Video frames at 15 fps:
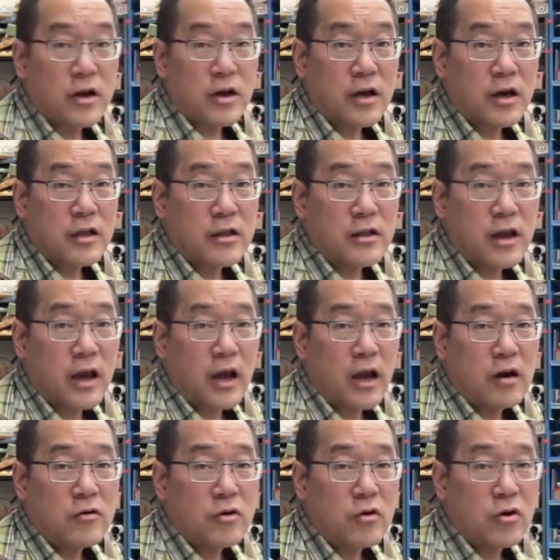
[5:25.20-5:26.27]
to cut
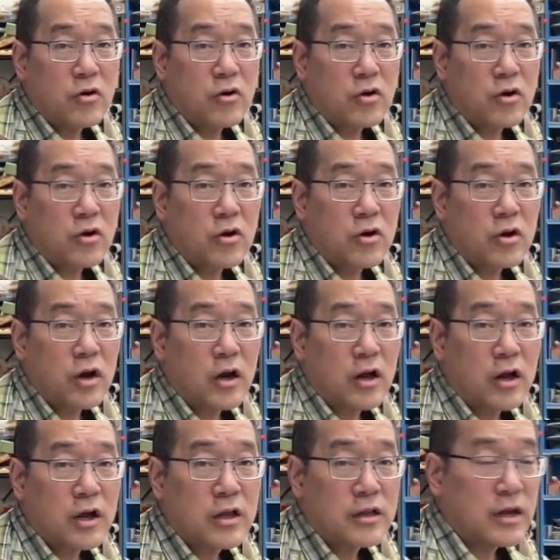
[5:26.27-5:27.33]
down, and I'll
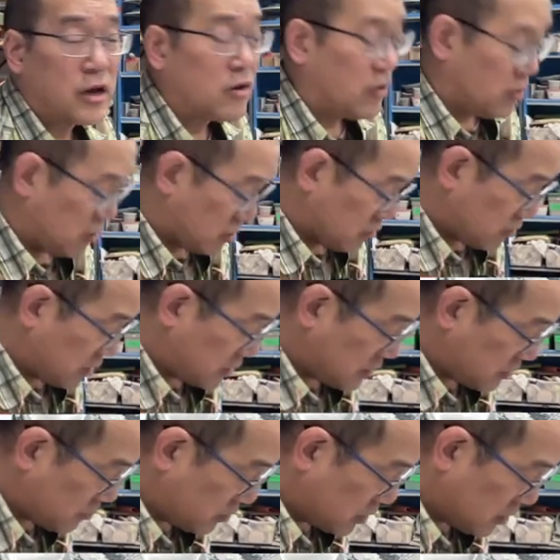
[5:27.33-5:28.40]
cut down all the way to
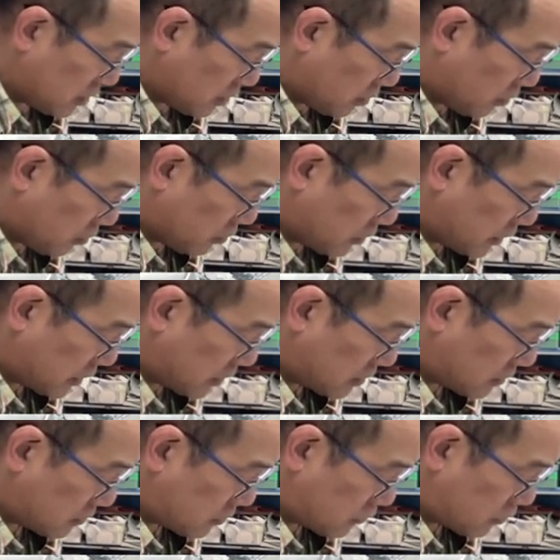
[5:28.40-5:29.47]
the wheel, holding it
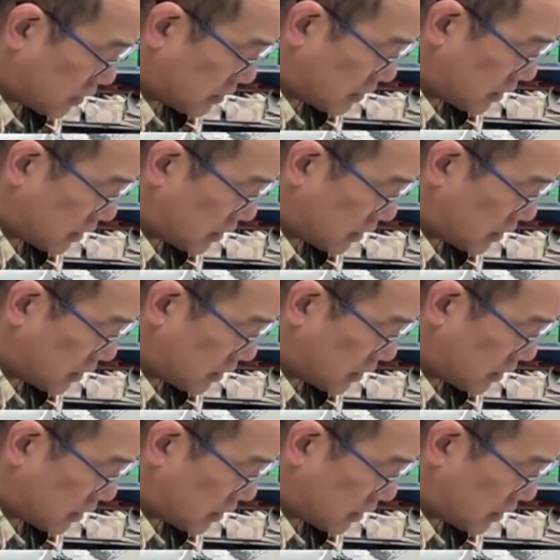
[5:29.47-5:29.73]
straight